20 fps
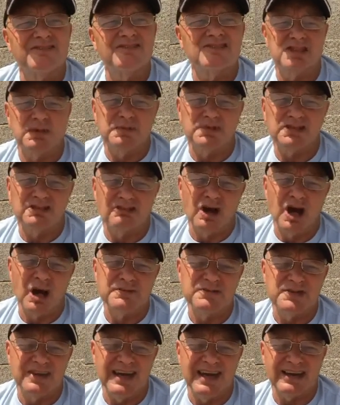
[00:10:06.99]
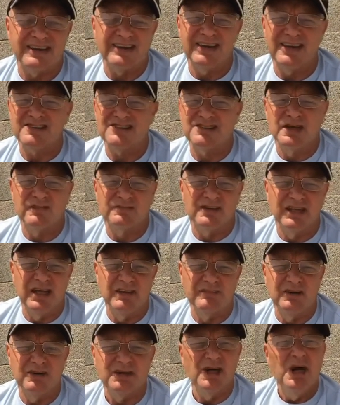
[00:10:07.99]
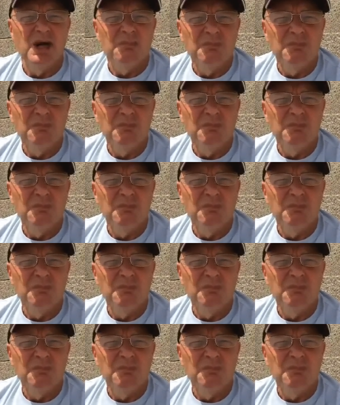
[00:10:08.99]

subscribe to that and get stuff delivered.